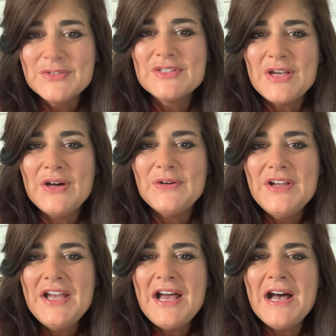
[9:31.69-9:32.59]
So
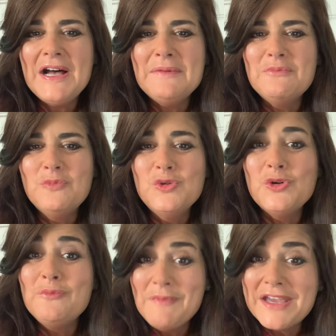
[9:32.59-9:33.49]

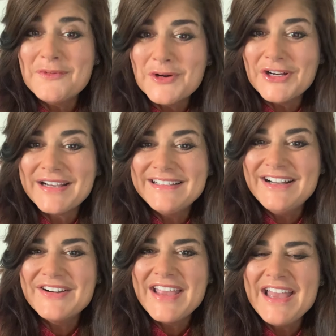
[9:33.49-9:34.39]
we'll make it work,
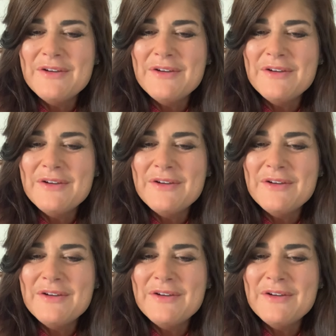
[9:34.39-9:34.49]
okay?